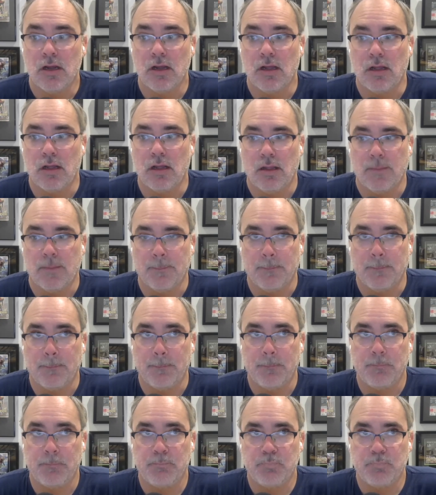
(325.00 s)
Um,
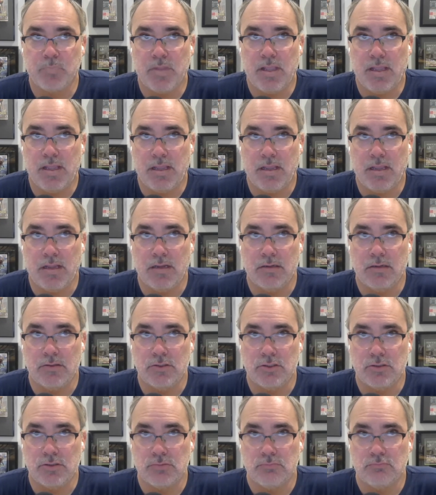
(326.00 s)

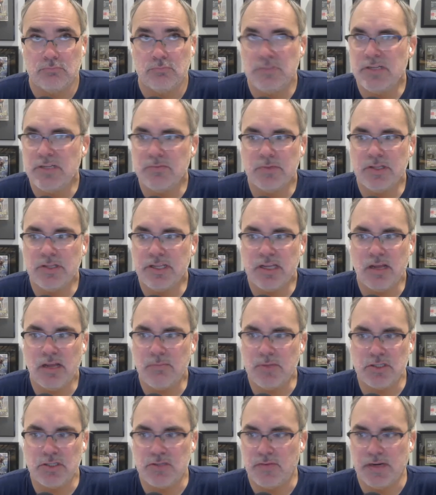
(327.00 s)
and we didn't really
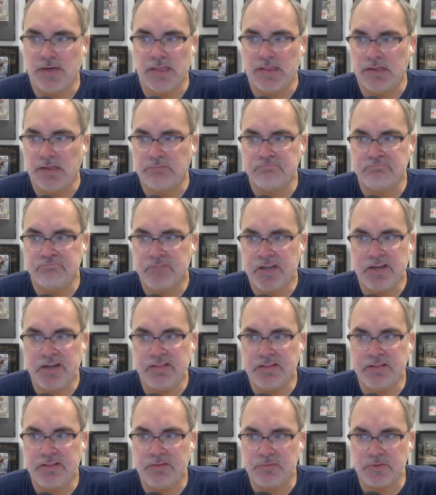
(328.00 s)
cut much of anything.
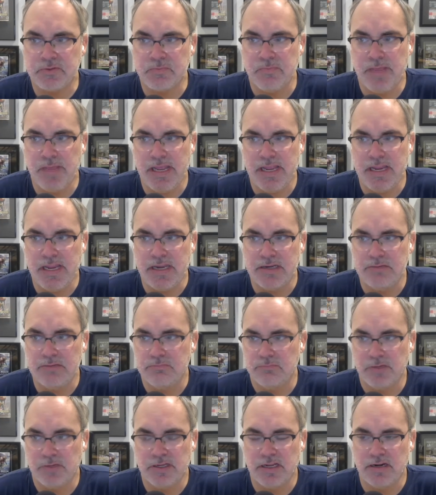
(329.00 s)
Anything that was made,
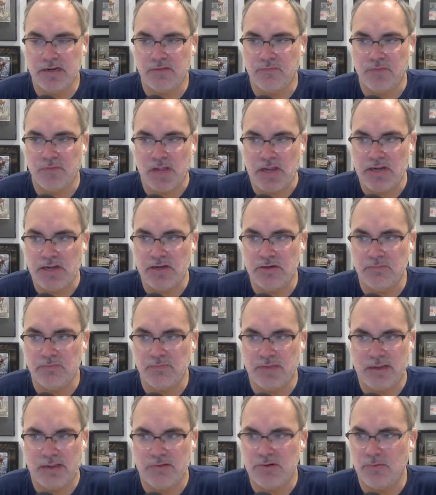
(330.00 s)
we kind of find it,
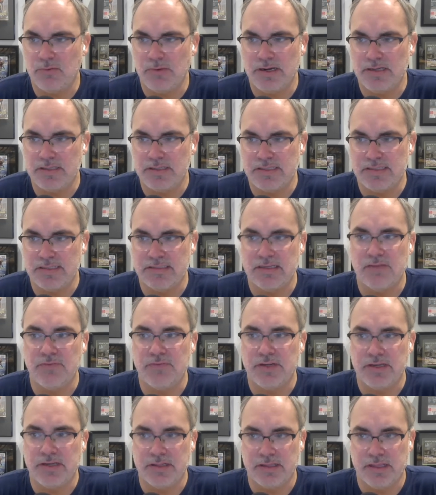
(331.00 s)
found a way to
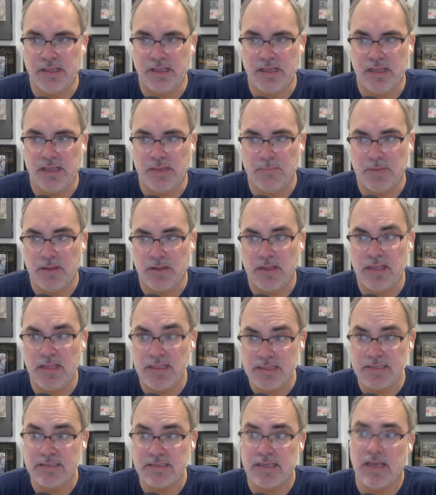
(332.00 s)
stuff into the game
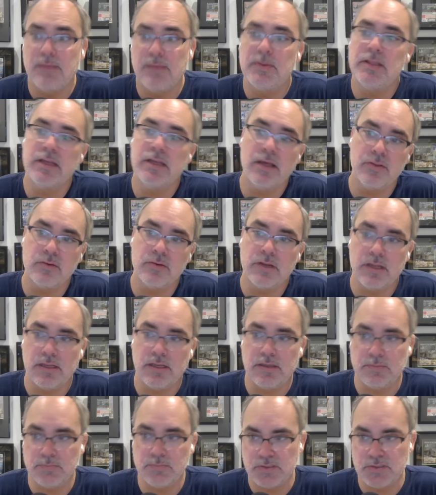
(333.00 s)
in this game. In the other
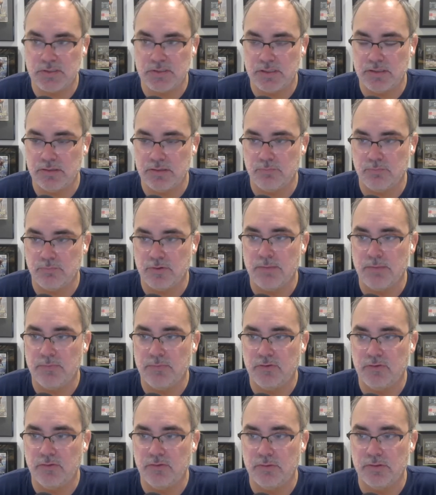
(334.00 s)
games, in
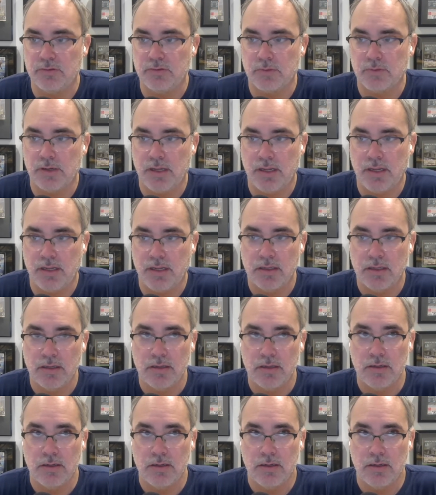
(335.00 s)
Primes two and three,
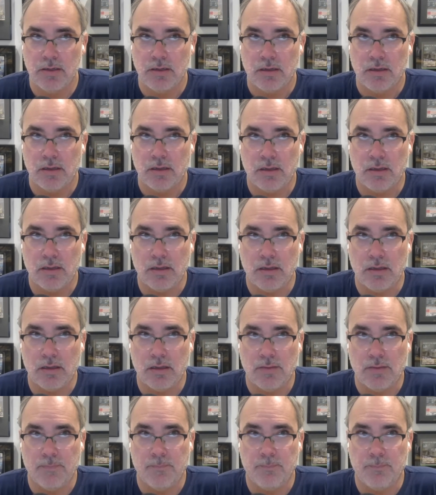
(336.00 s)

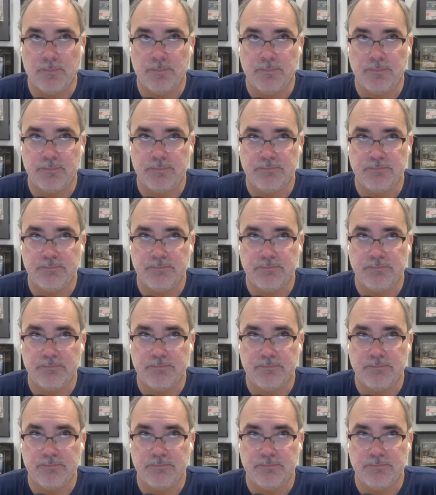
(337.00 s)
um,